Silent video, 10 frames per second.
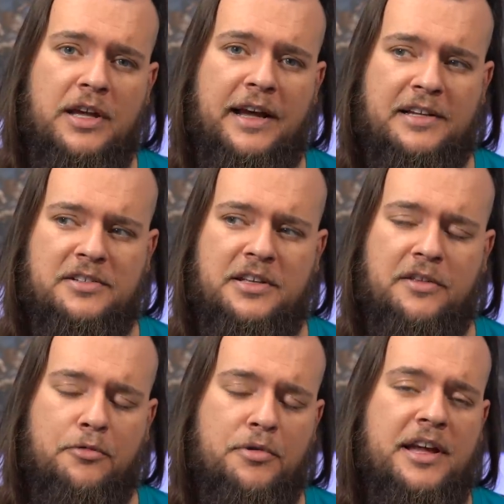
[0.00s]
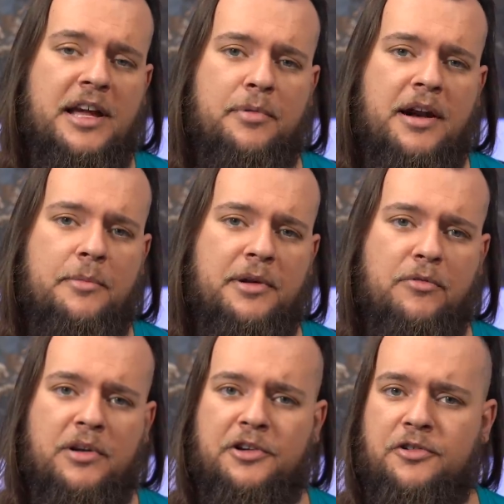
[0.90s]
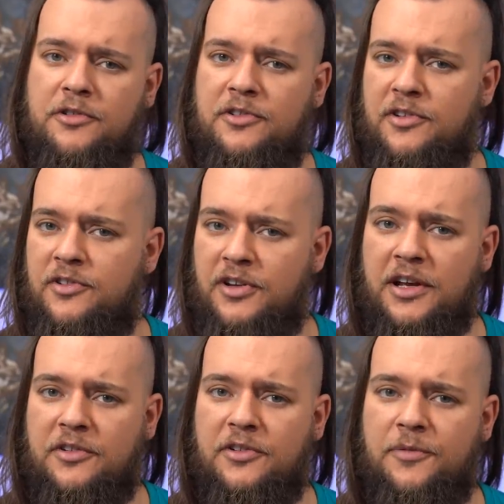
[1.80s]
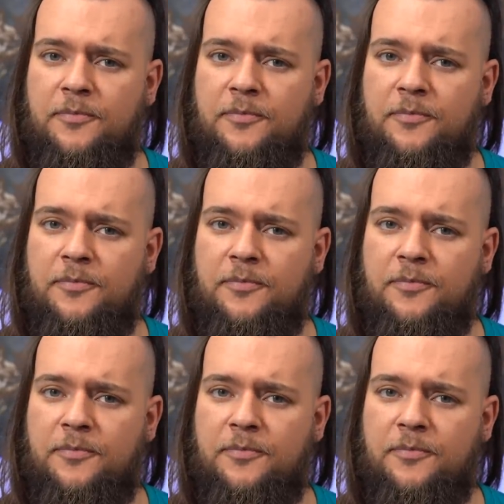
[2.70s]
as the three Abrahamic religions insist.